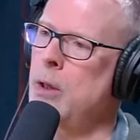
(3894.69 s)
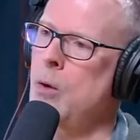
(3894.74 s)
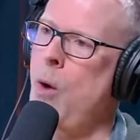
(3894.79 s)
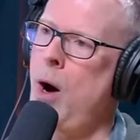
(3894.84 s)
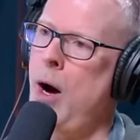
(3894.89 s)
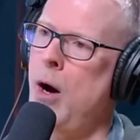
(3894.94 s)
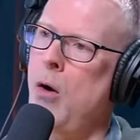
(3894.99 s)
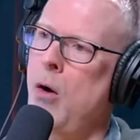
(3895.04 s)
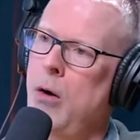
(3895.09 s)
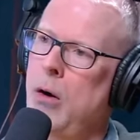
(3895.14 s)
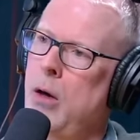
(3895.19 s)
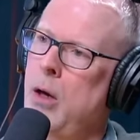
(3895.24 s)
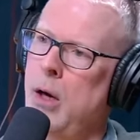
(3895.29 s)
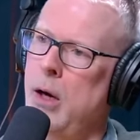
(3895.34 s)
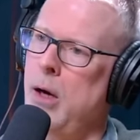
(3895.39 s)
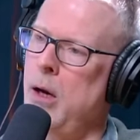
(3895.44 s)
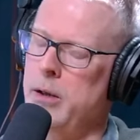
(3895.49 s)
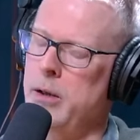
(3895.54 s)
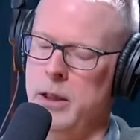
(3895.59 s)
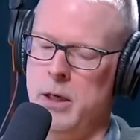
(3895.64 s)
well.
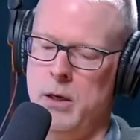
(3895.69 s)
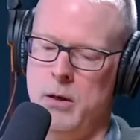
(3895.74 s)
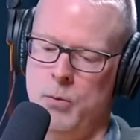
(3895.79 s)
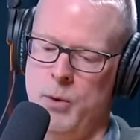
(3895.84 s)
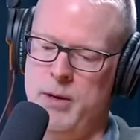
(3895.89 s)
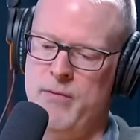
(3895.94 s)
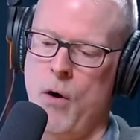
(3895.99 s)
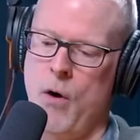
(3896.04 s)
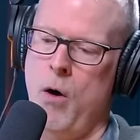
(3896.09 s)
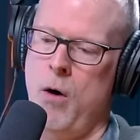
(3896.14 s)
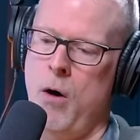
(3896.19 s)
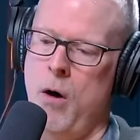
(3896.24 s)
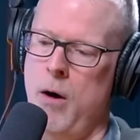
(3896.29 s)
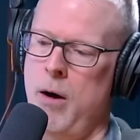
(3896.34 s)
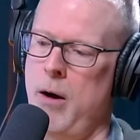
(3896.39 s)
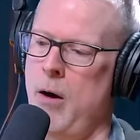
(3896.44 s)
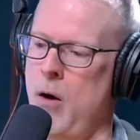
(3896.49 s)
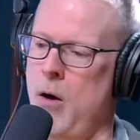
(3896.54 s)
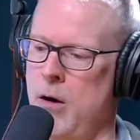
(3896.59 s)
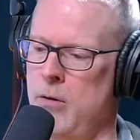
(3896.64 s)
You know, we've
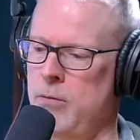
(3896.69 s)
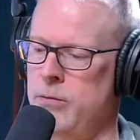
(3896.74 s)
all